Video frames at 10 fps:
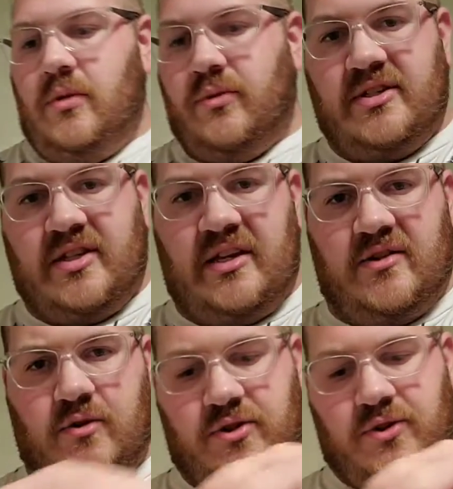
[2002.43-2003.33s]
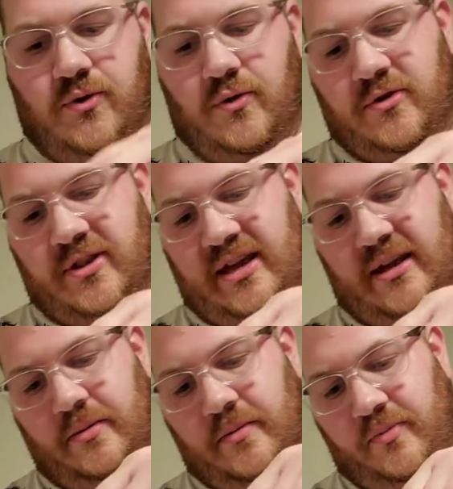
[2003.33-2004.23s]
when these kids go to school, are
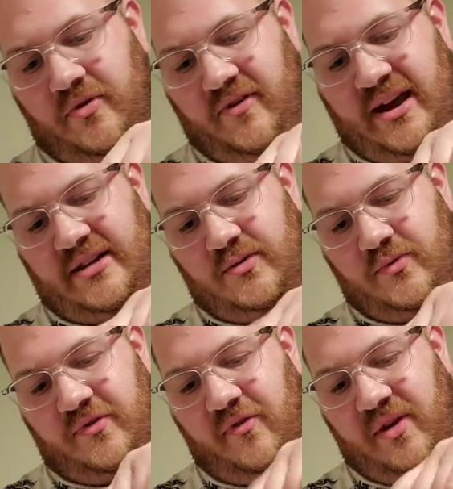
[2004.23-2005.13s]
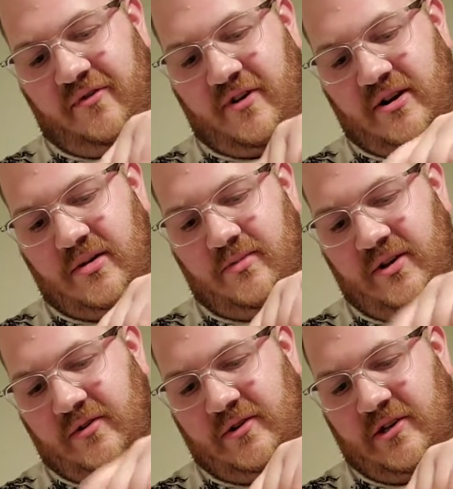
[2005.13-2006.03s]
they provided with free
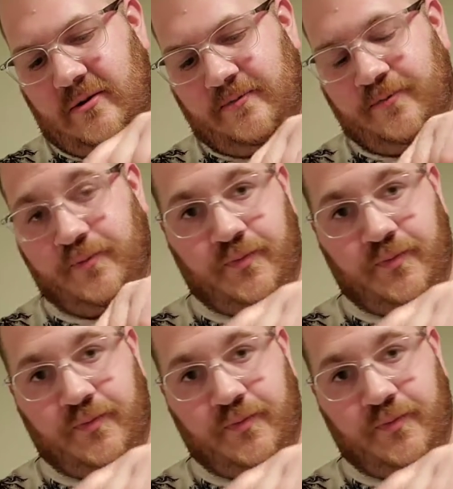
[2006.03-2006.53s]
fucking meals?